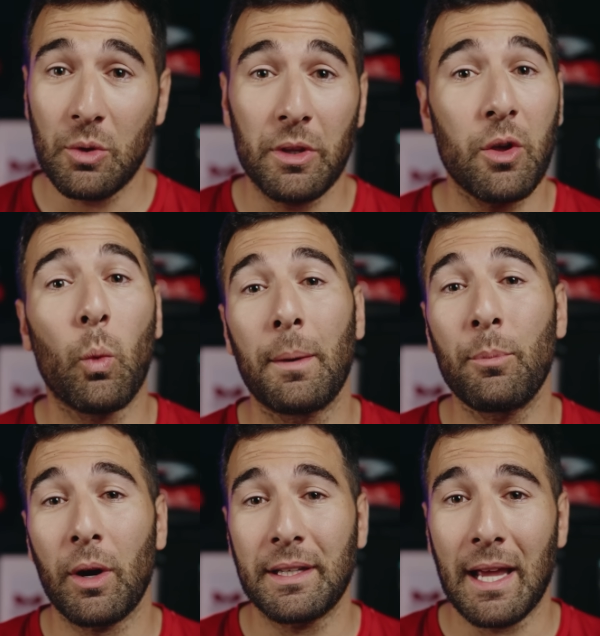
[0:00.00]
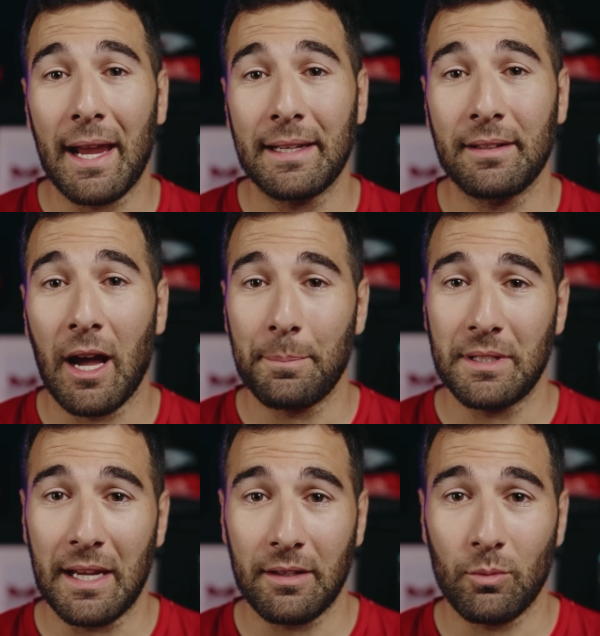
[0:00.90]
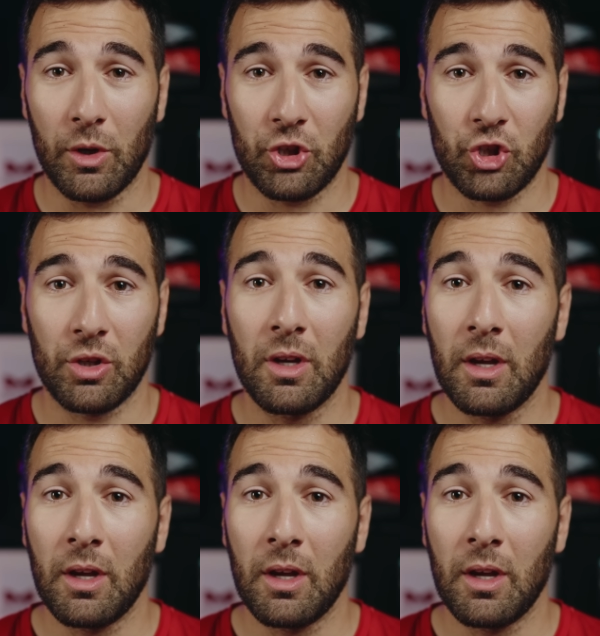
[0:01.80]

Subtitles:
with the 1.9 update, which